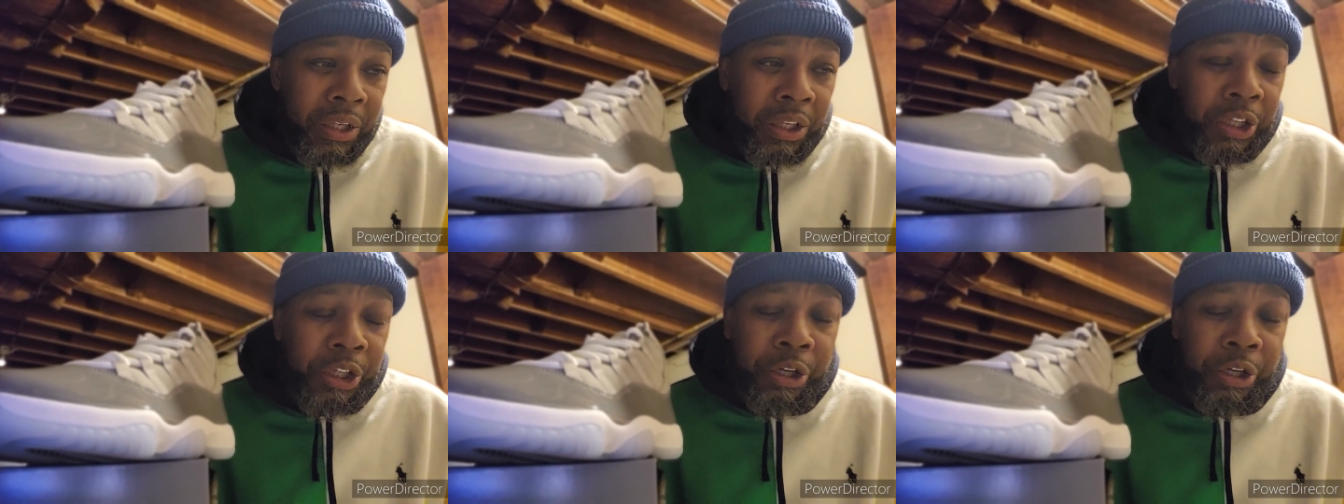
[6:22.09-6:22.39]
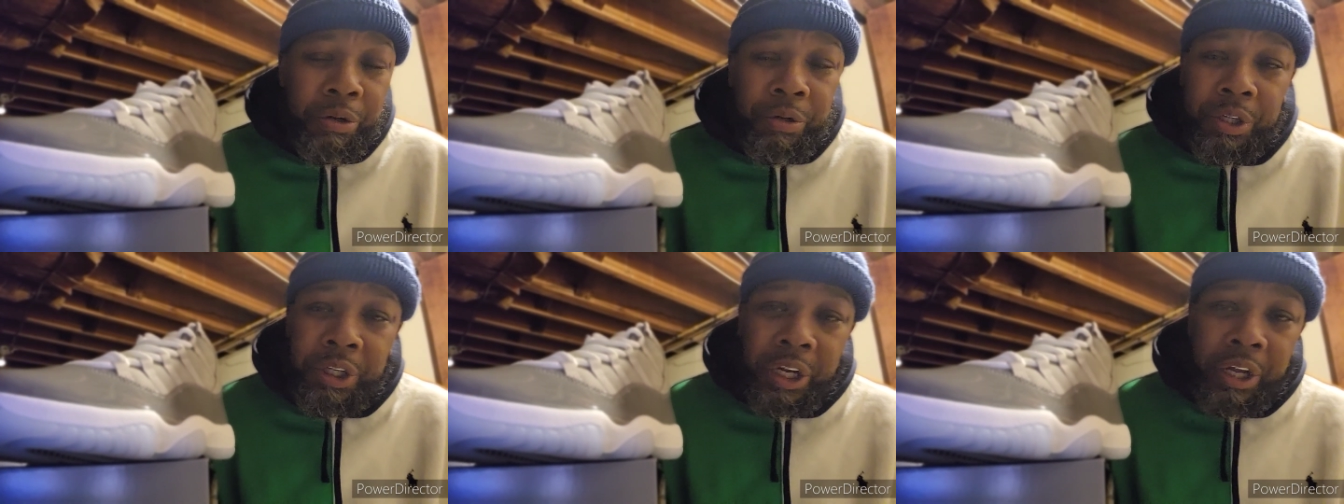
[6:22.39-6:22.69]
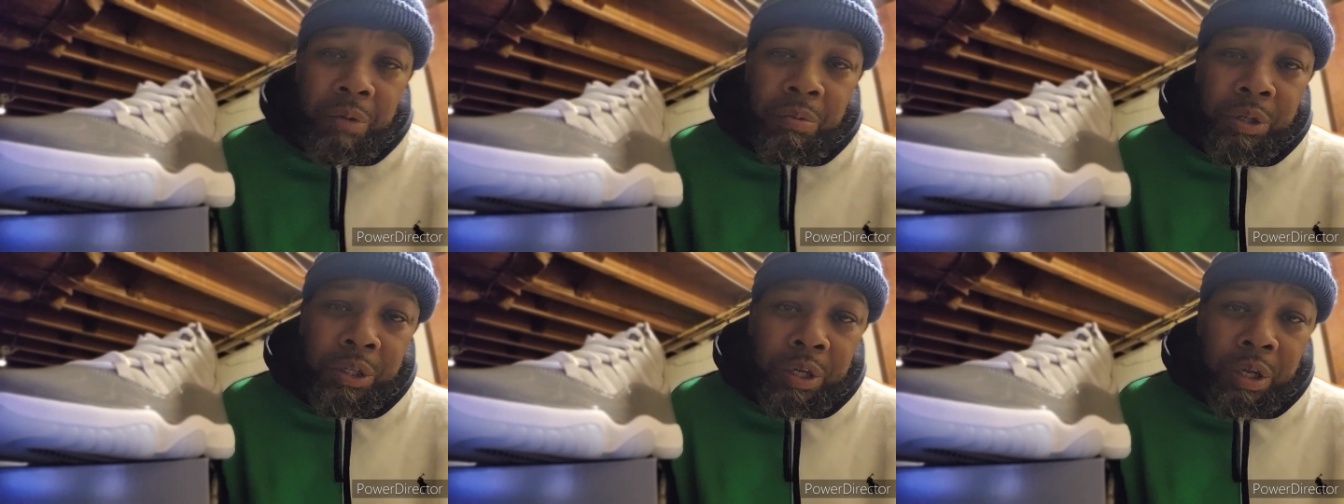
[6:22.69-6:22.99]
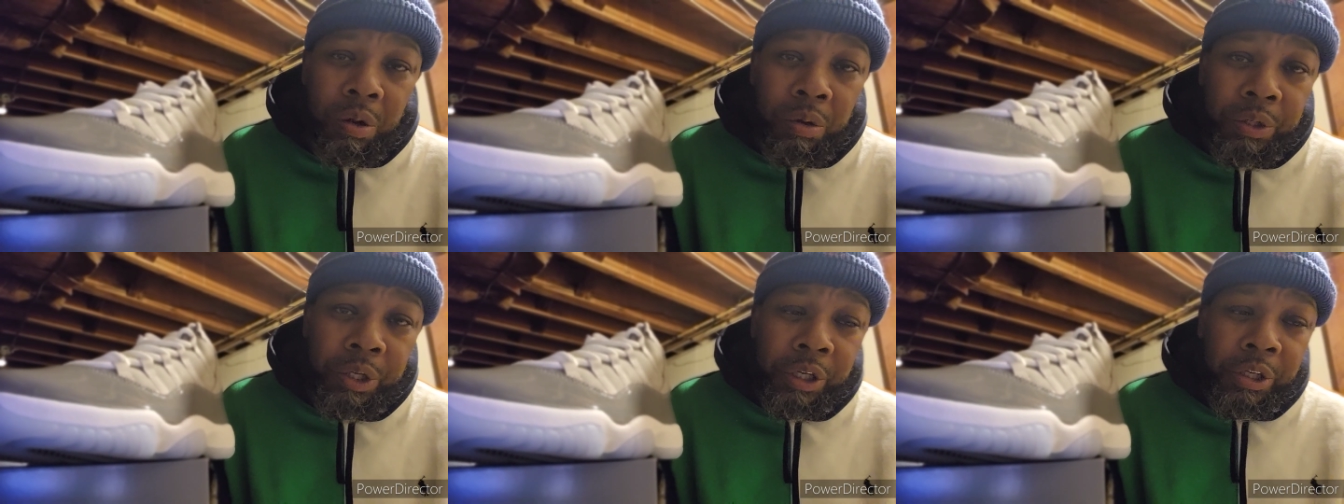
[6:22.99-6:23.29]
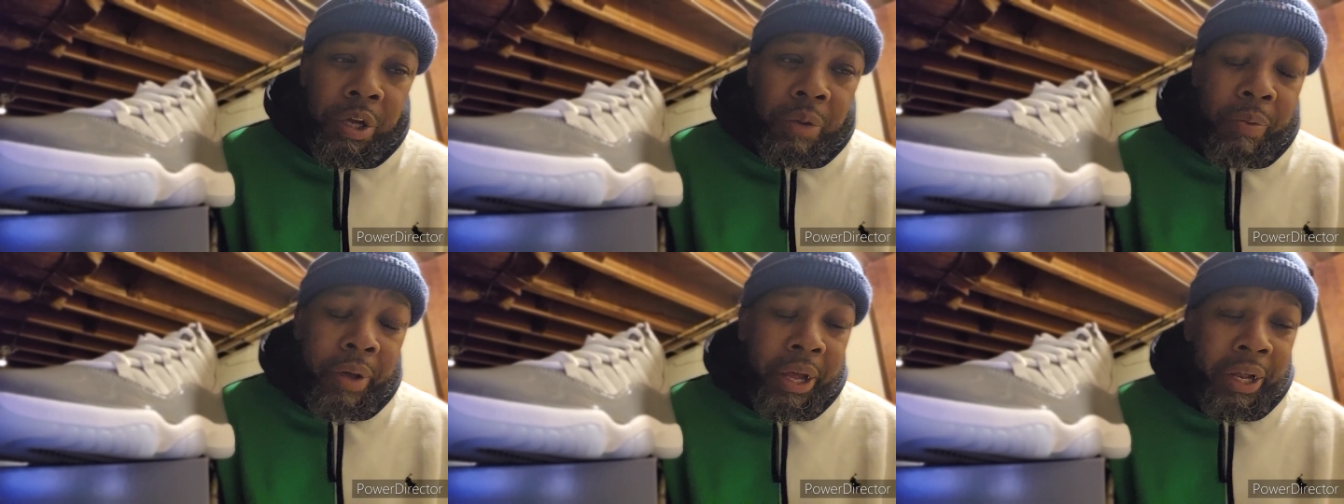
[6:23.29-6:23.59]
the Shoe City was closer
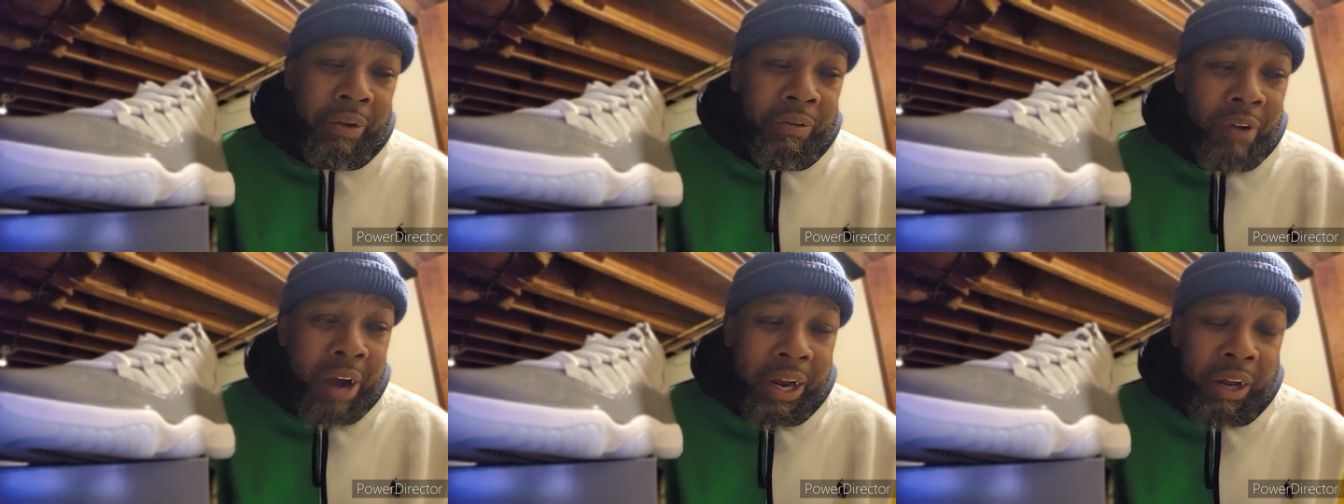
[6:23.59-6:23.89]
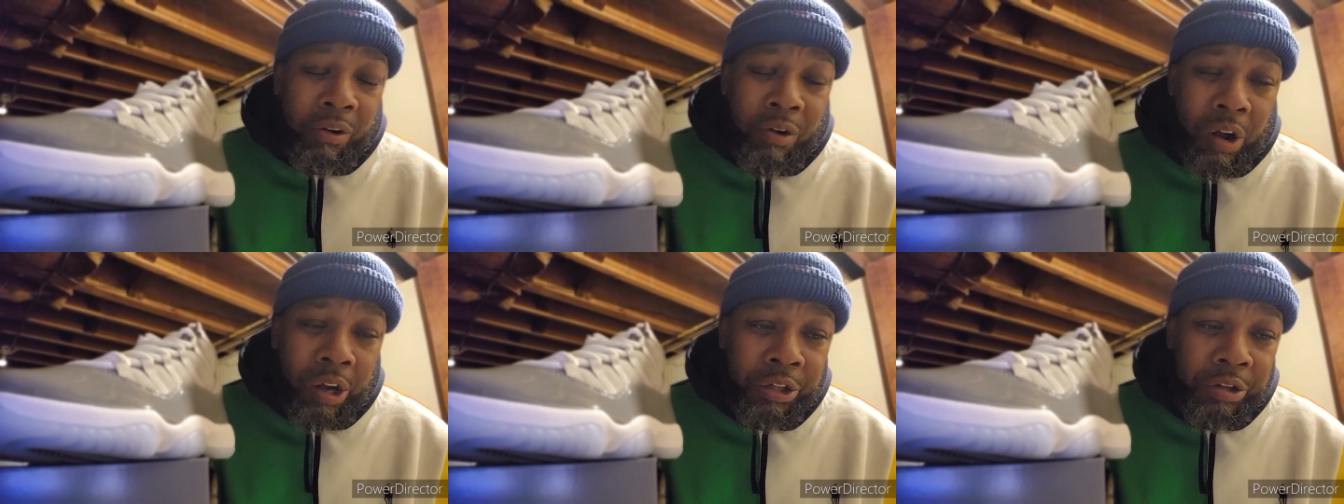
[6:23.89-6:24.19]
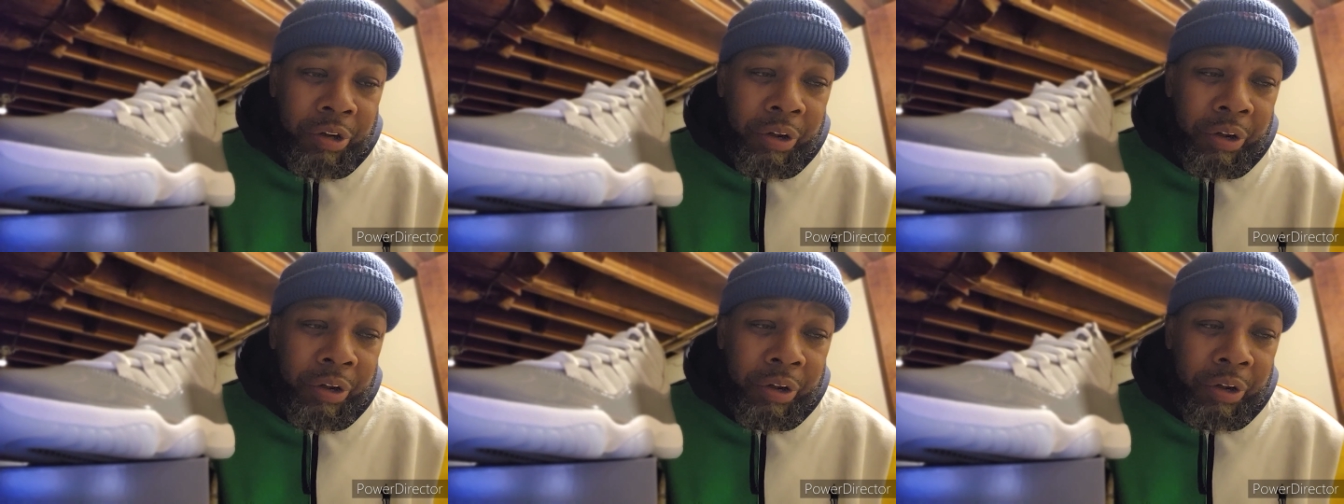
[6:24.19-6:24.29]
to me, and right across